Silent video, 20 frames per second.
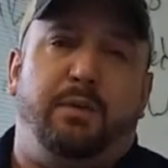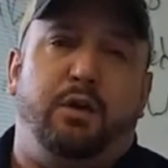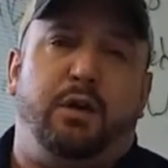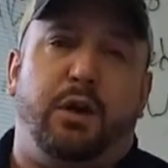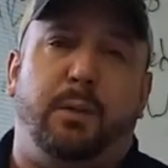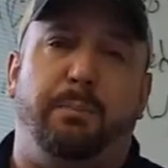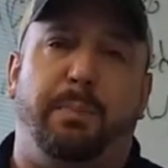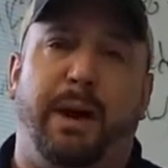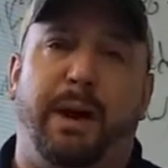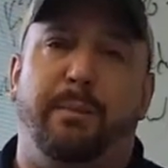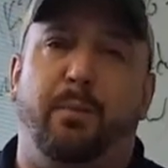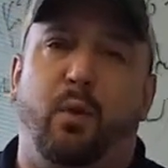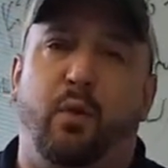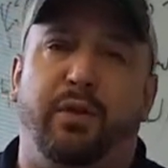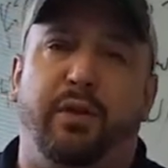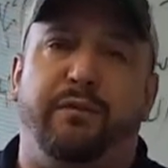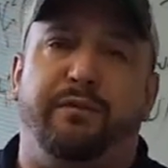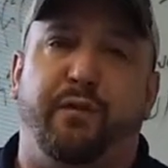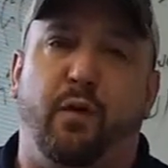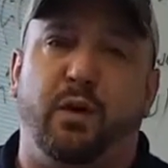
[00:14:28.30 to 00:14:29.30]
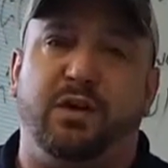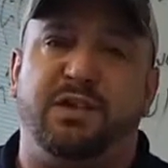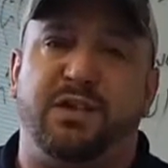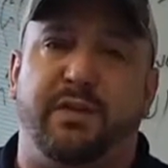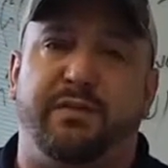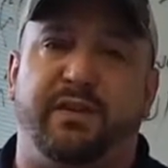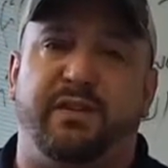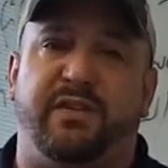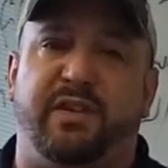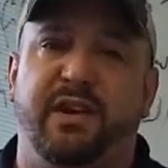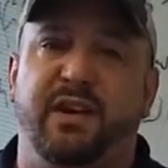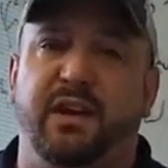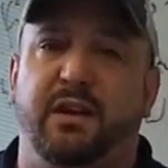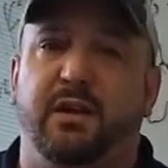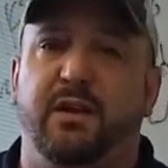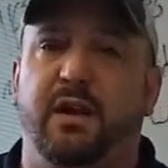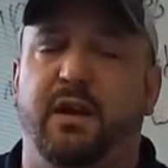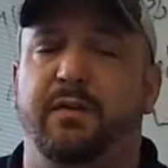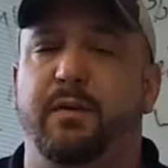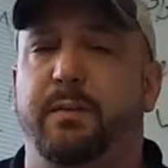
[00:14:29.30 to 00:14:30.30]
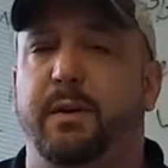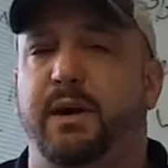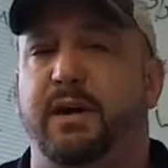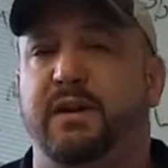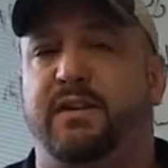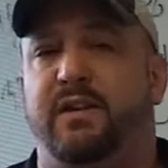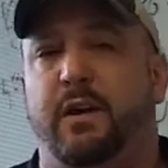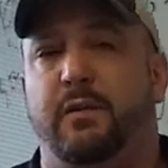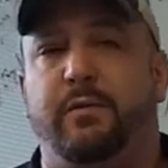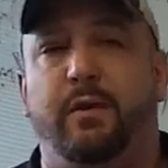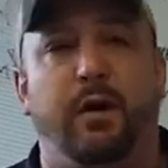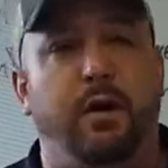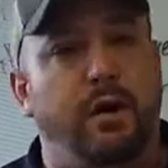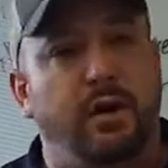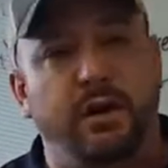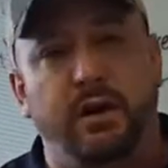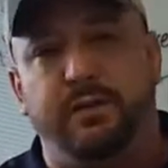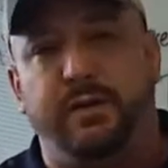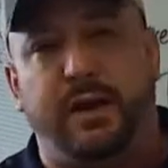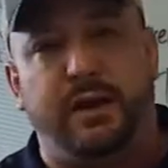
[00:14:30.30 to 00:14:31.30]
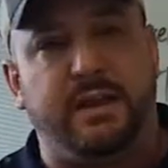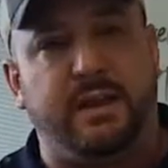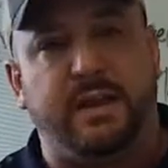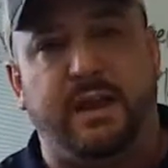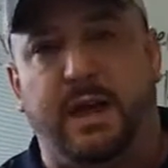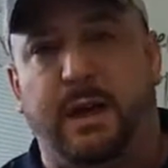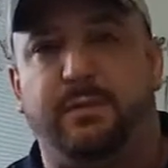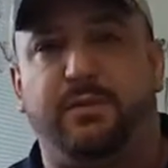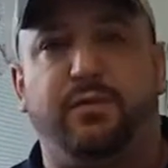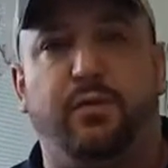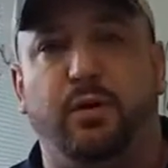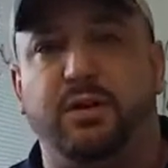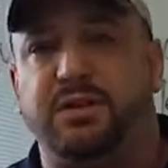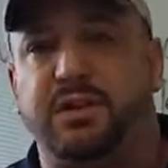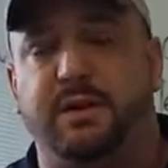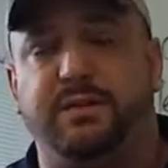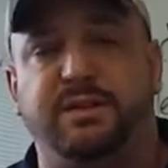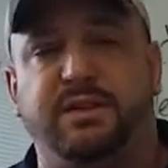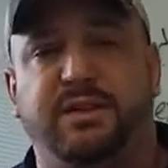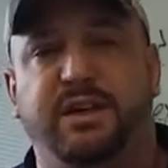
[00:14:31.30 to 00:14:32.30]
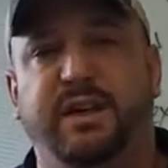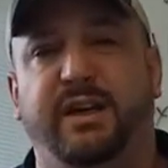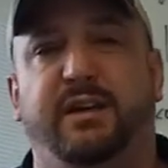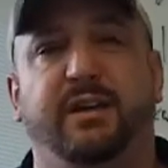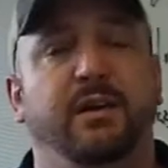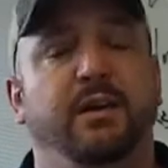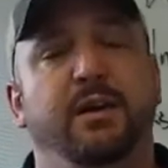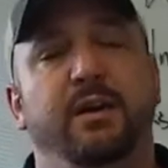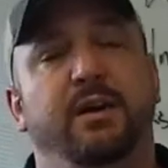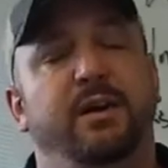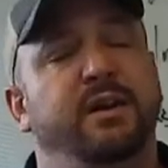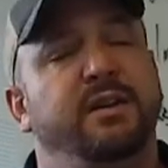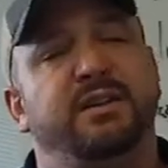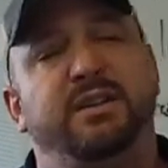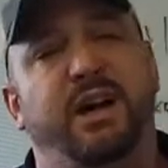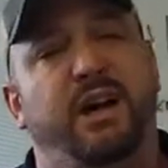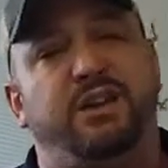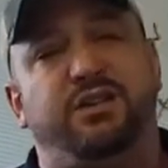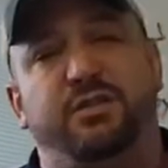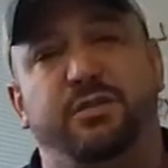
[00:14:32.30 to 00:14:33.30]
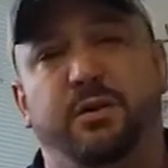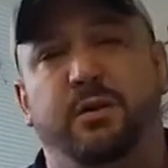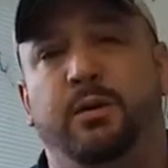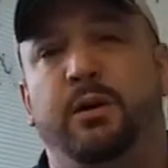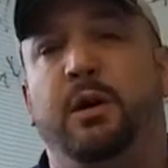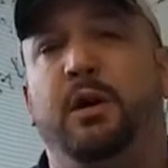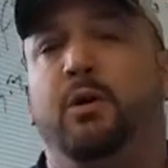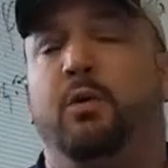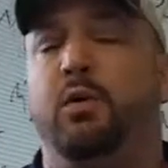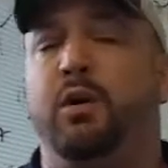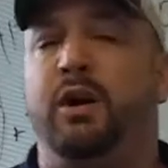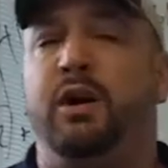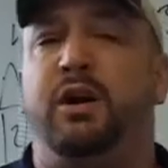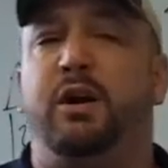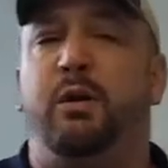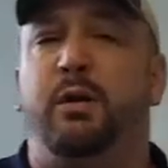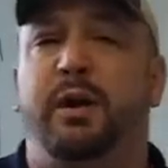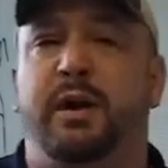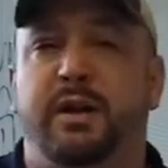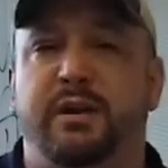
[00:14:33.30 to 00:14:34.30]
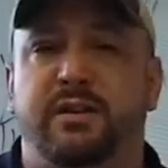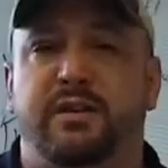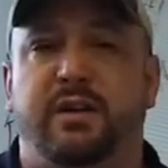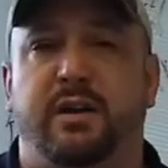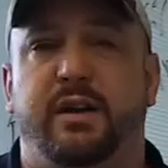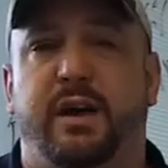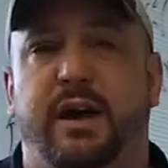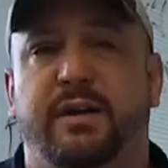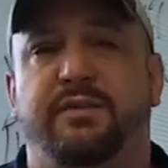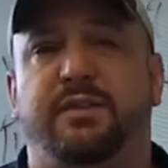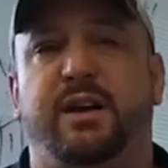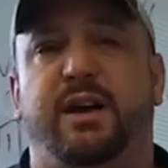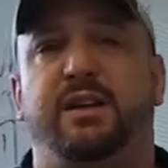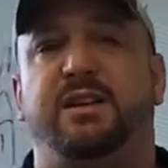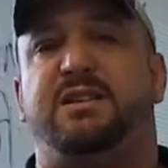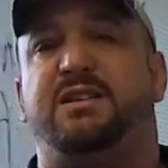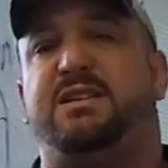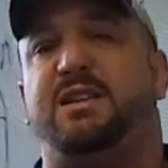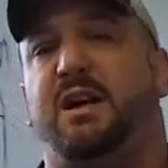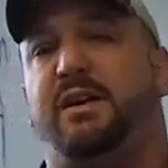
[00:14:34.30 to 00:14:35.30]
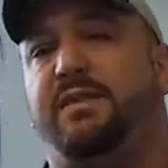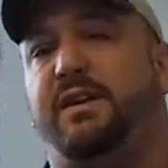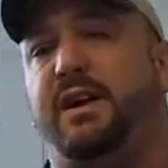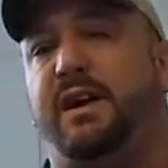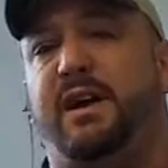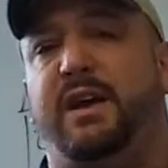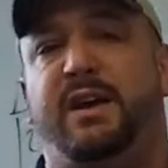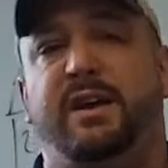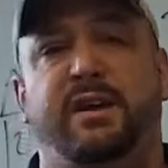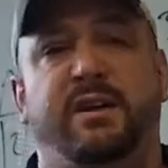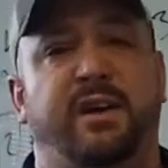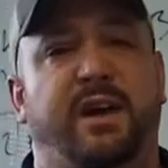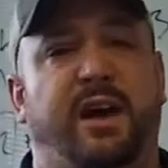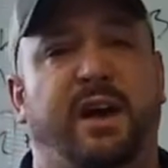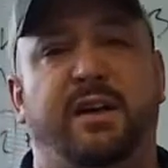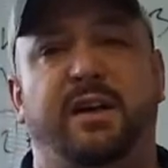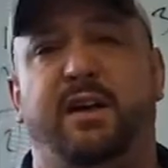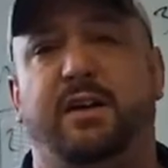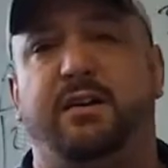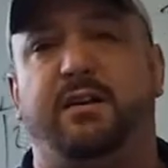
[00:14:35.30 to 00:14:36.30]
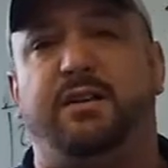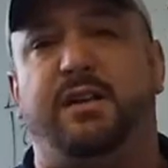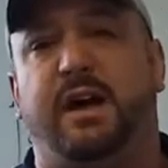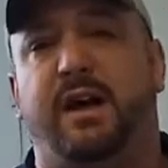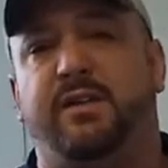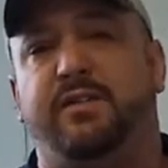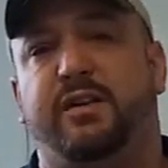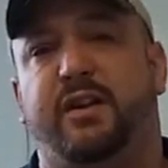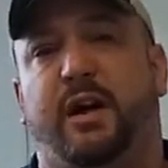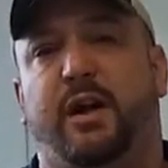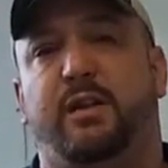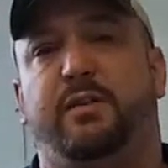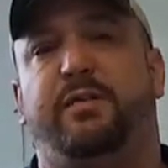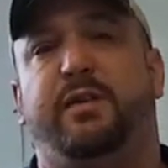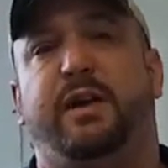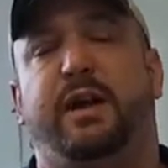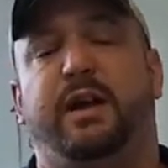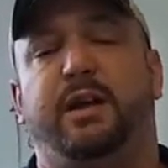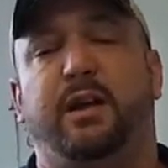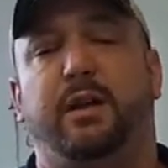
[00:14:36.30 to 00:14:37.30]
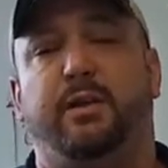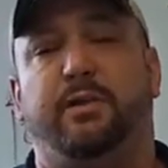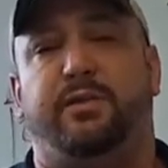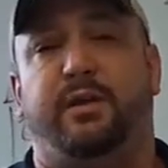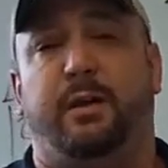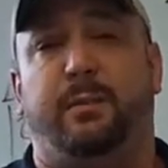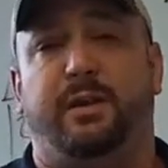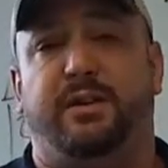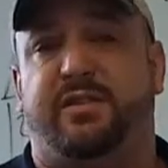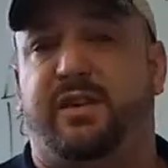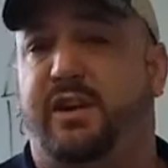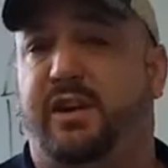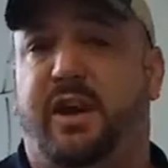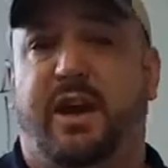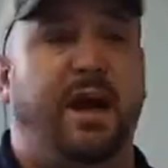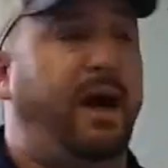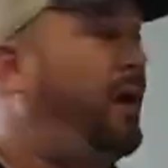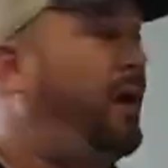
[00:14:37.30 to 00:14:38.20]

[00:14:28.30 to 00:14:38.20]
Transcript: can buy more than 417. Everybody tells me, oh, Levi, the cap's 417. That's not true. We're going to go ahead and tell you, I've done $700,000, $800,000, $900,000 VA loans, and I'm going to tell you